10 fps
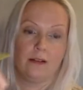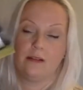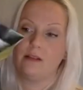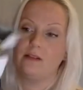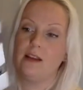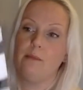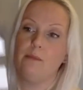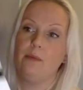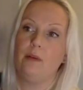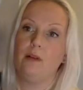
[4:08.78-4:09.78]
It's a
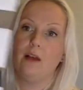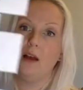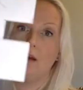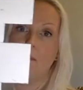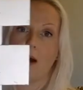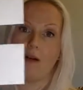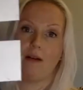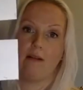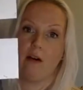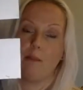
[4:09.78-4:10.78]
simple
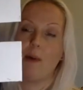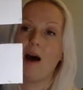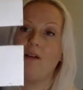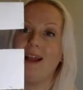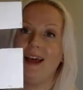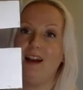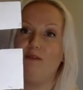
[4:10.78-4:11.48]
parallel